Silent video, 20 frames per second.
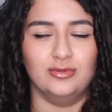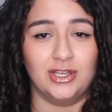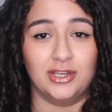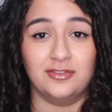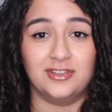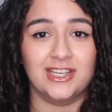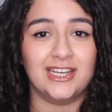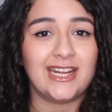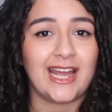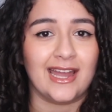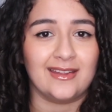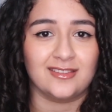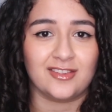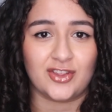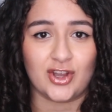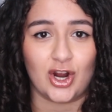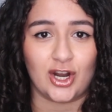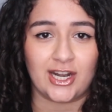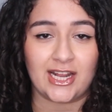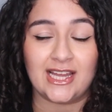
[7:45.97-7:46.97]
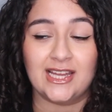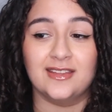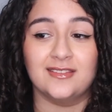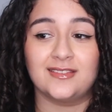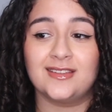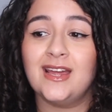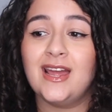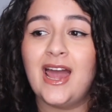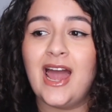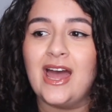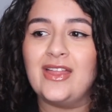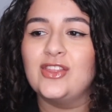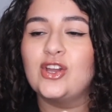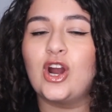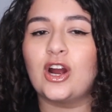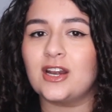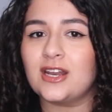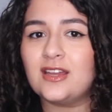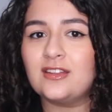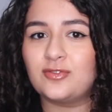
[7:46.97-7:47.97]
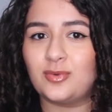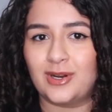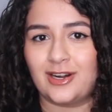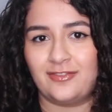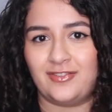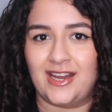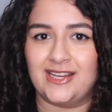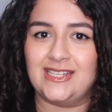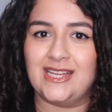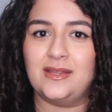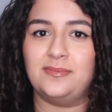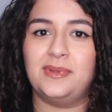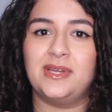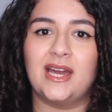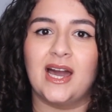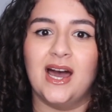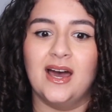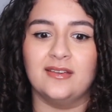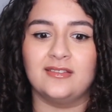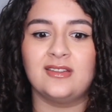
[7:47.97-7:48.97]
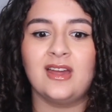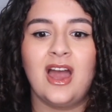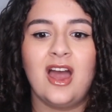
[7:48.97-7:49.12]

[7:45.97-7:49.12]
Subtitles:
use it against the Guardians, and the Guardians want to find it because